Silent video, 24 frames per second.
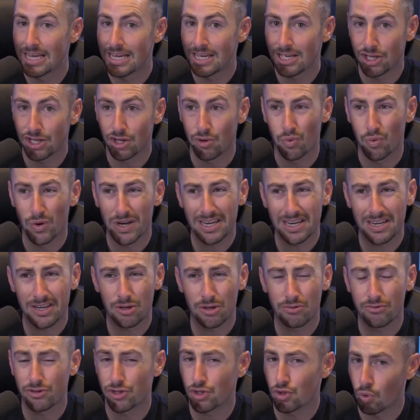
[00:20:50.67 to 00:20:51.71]
You wouldn't
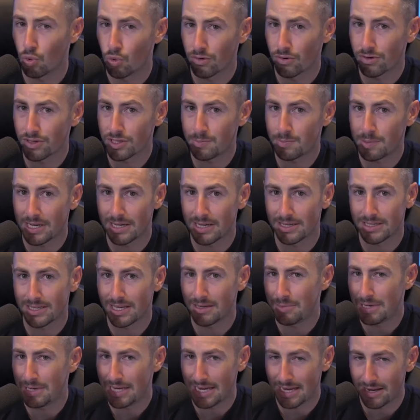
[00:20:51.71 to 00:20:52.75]
use doors because they'd
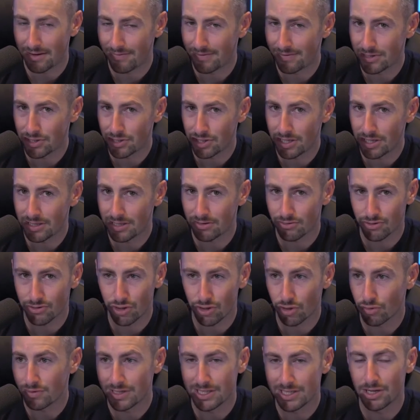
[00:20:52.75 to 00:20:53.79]
be inefficient. There's no
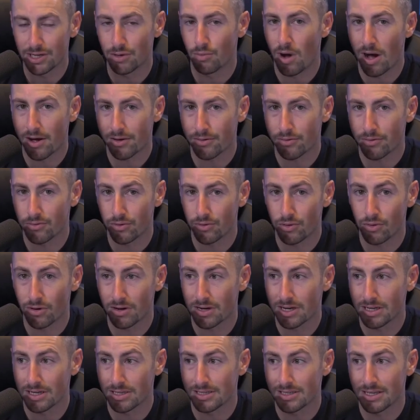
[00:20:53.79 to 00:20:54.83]
reason to walk through a door,
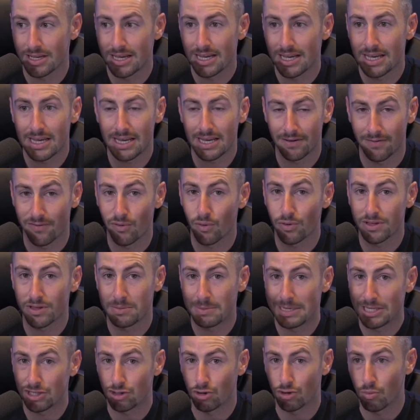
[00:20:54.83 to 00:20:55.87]
because in a fourth
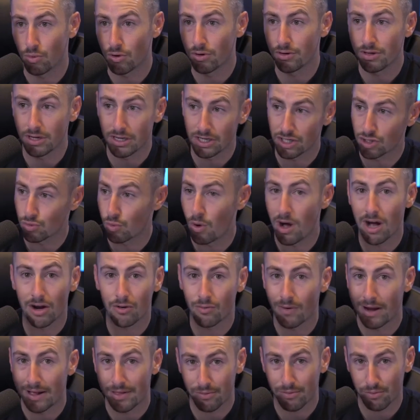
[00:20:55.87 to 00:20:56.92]
dimensional world, you could just
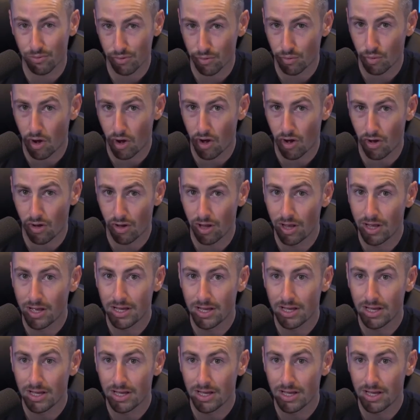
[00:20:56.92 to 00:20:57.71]
walk right through the wall.